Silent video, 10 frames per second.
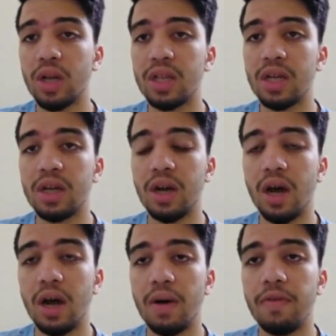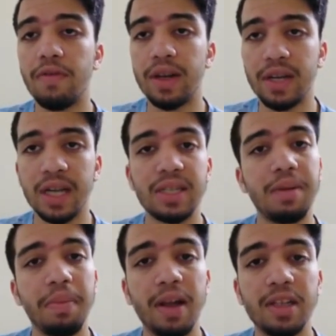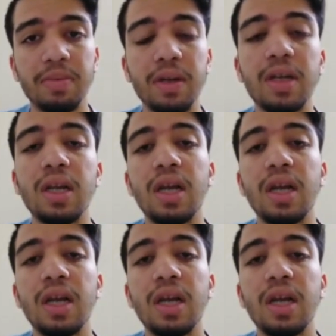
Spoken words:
another fantastic batsman.